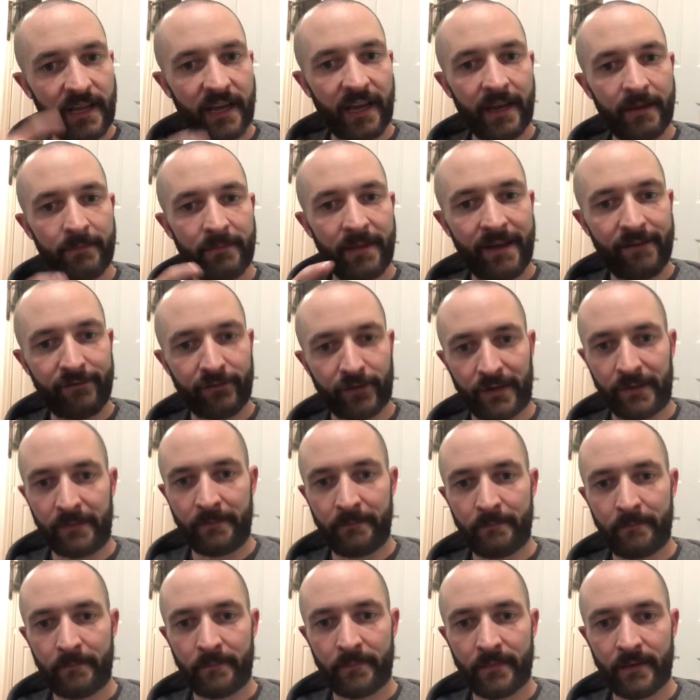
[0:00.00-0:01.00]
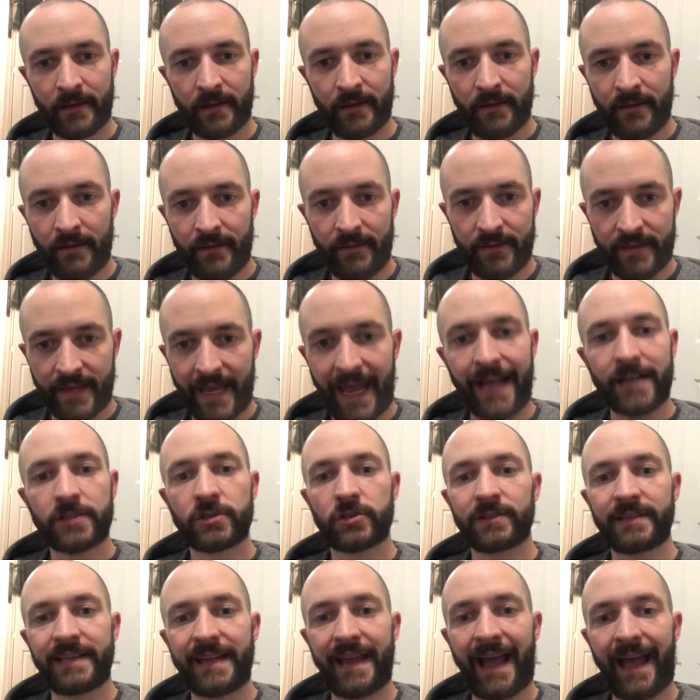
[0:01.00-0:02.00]
time ever, they
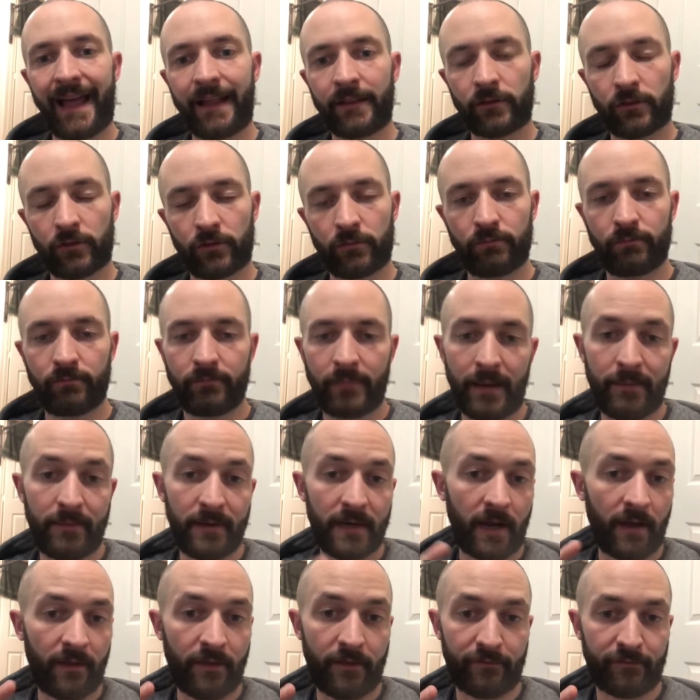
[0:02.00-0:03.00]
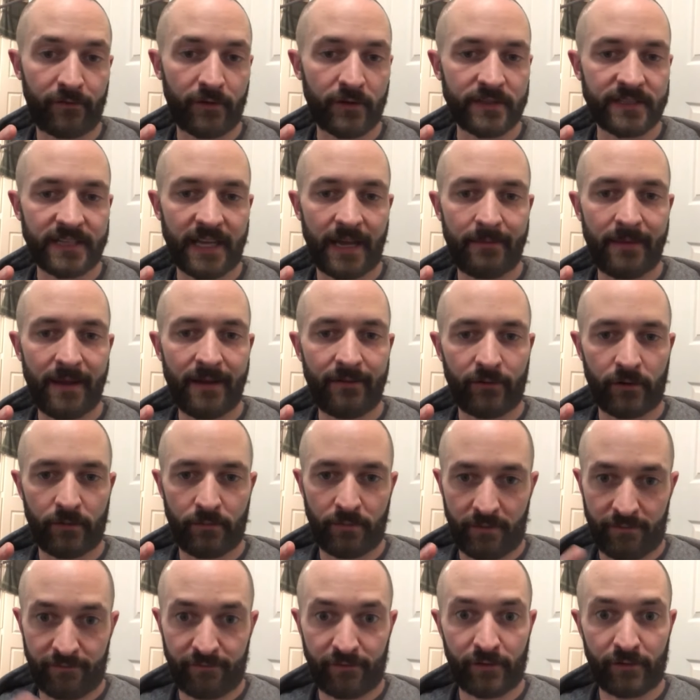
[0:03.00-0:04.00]
actually had maybe not the first time ever,
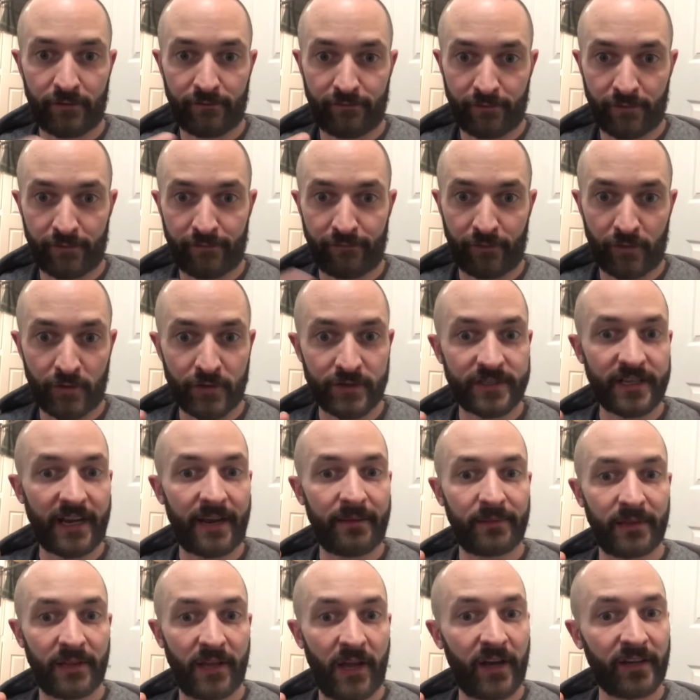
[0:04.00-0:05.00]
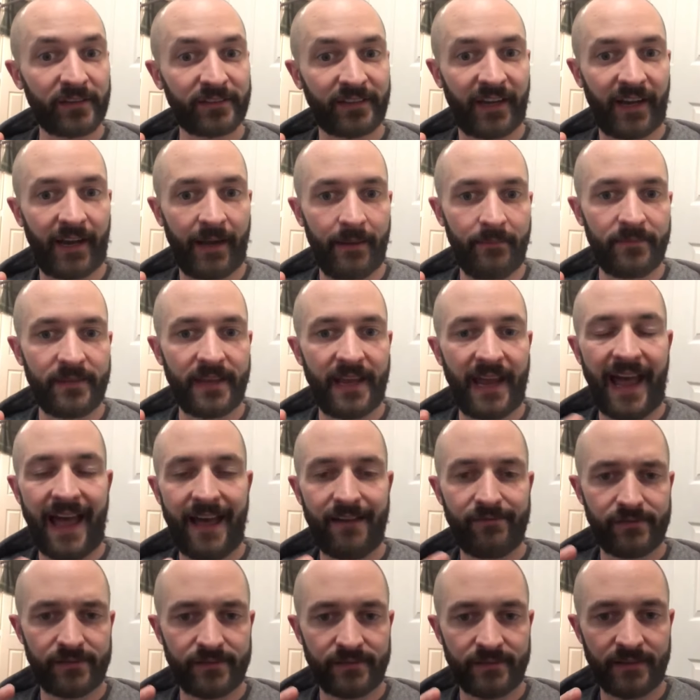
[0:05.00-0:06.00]
but for, for the first time in a long time, they
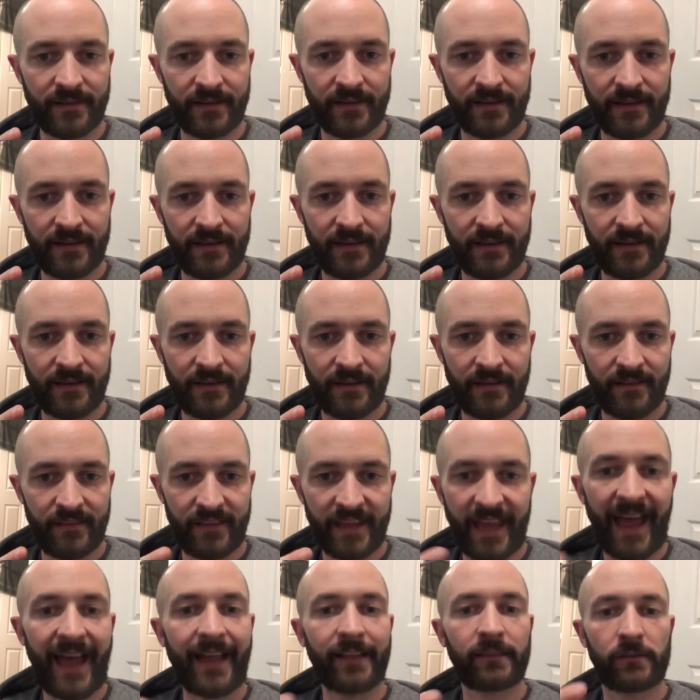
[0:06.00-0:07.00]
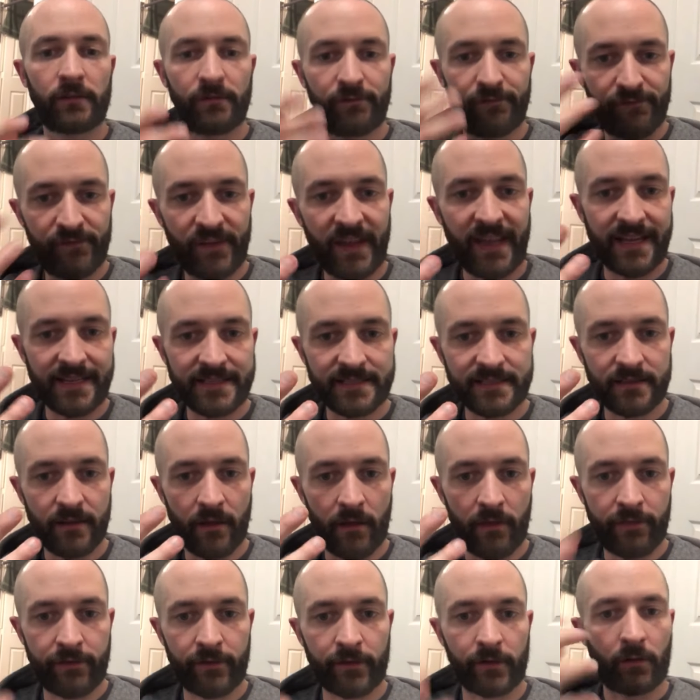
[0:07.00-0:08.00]
haven't they had to face
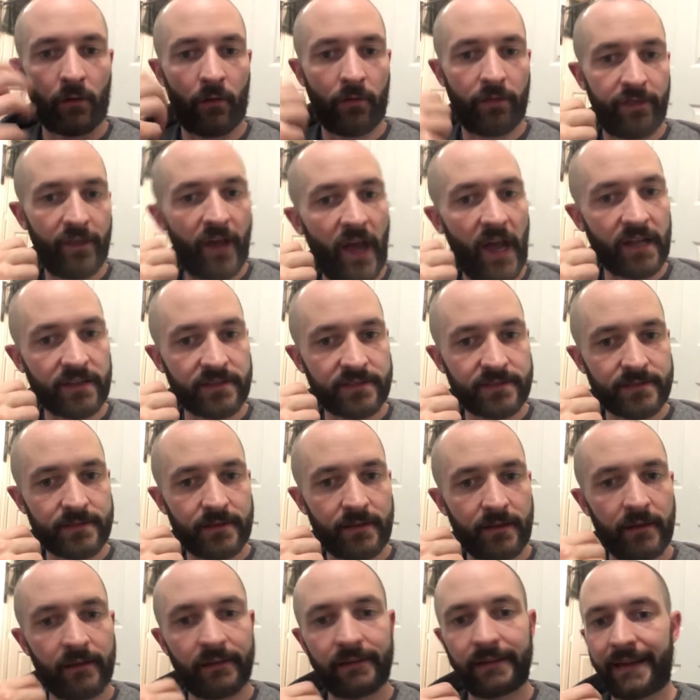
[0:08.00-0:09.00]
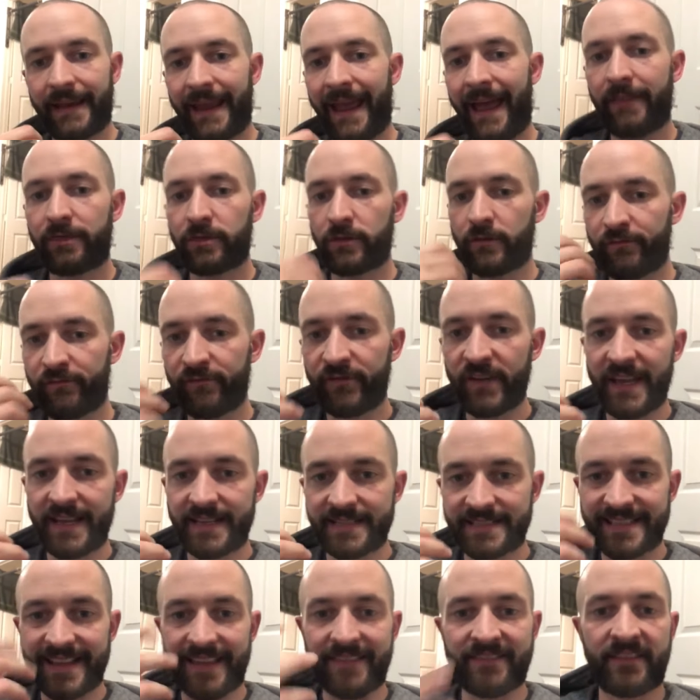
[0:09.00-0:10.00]
their own thoughts. They had to
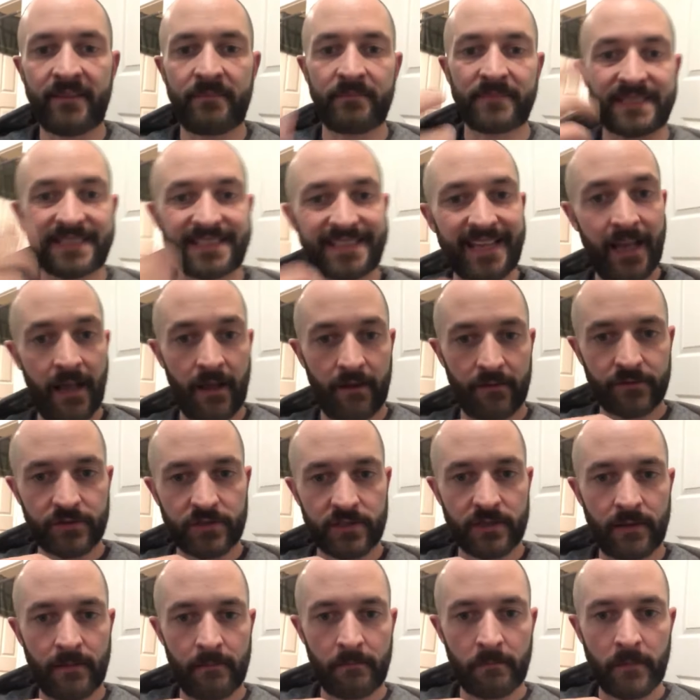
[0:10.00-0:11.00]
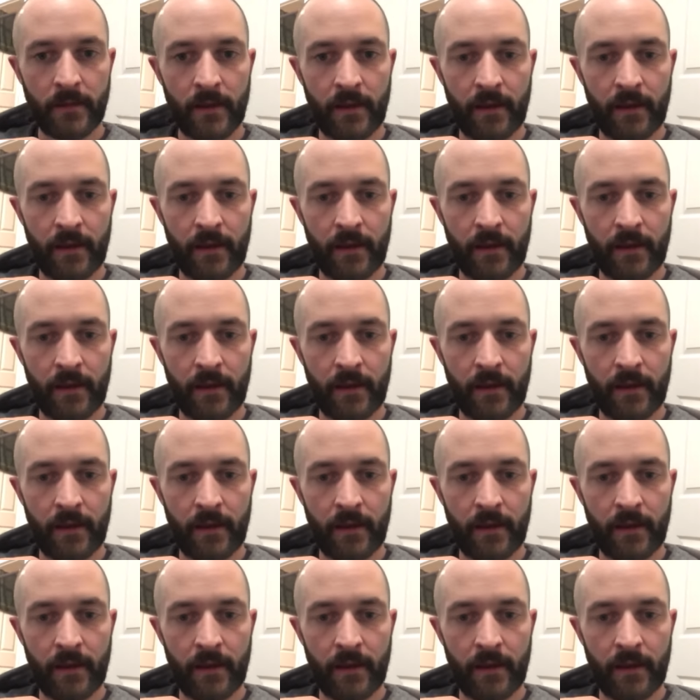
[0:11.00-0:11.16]
face themselves.